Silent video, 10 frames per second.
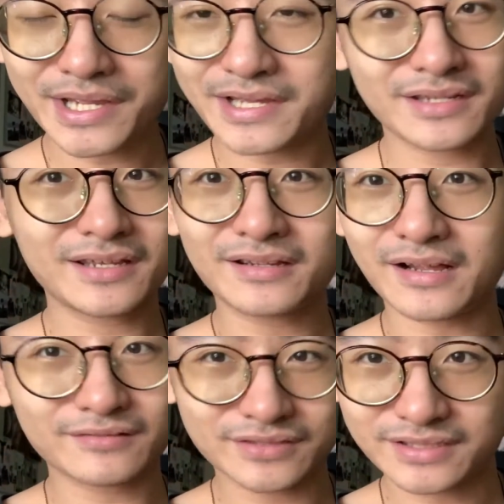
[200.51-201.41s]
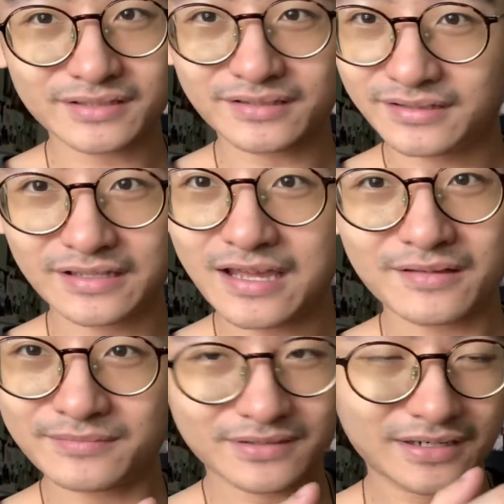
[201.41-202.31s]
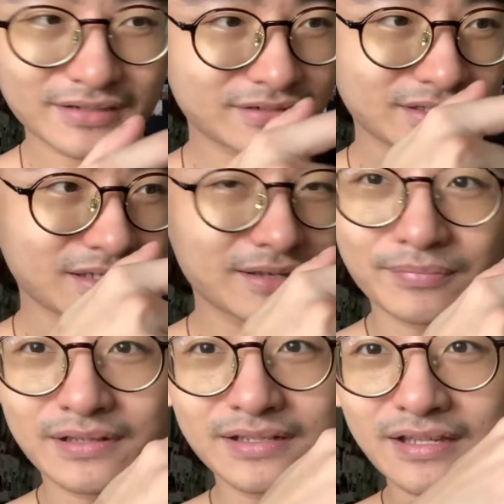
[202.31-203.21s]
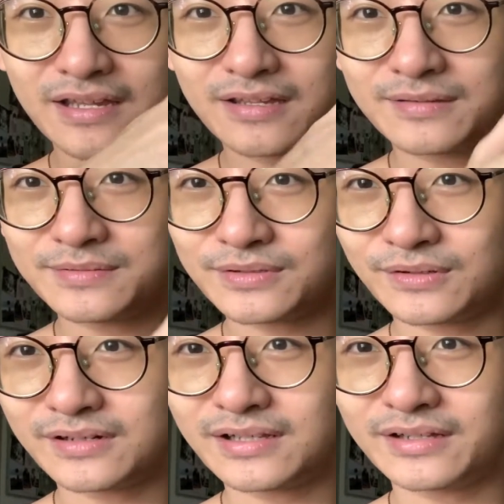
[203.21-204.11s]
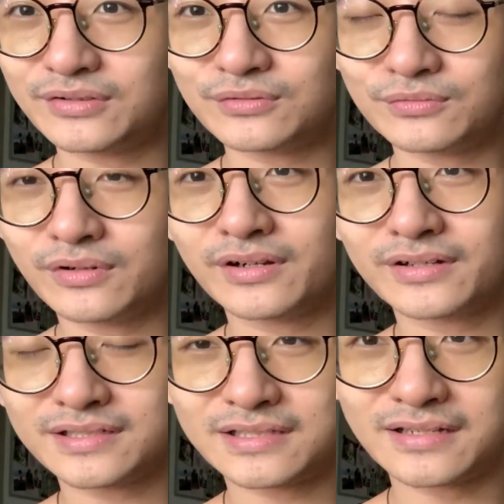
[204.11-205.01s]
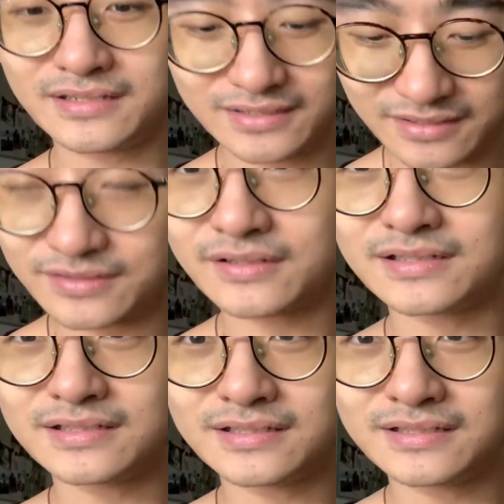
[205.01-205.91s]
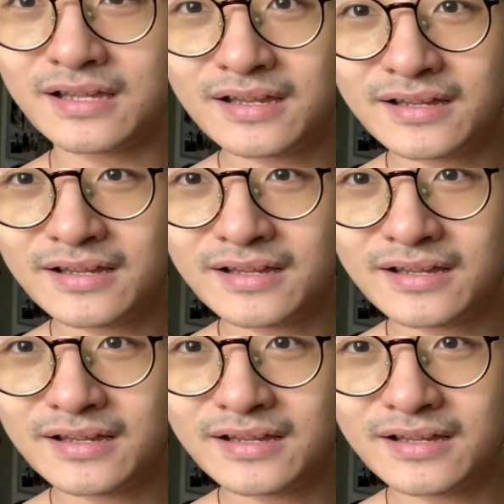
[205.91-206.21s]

and then I'll just play games or like do work, study. As you can see,